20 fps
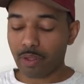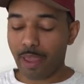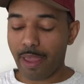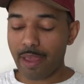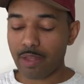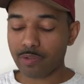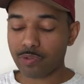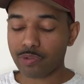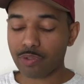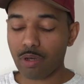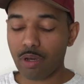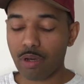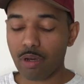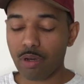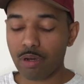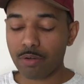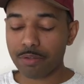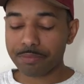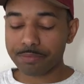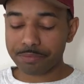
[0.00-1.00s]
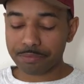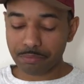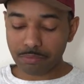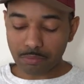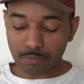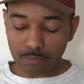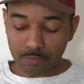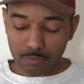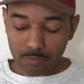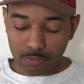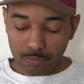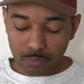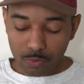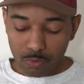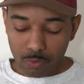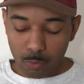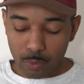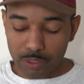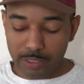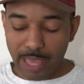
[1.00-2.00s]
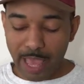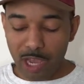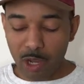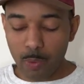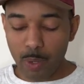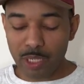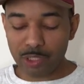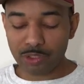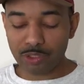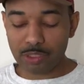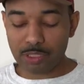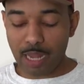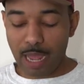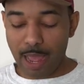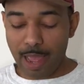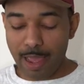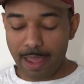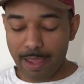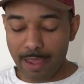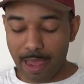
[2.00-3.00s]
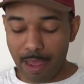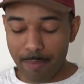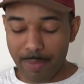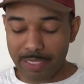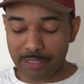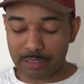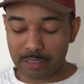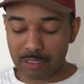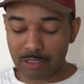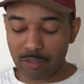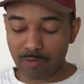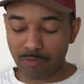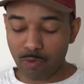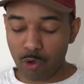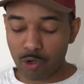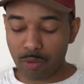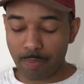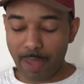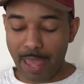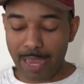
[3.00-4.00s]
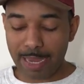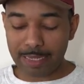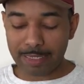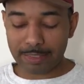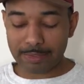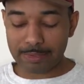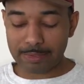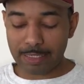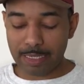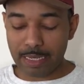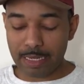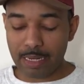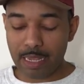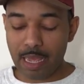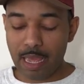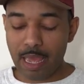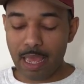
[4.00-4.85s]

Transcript: And so with that question, I, I basically wrote her back and I said,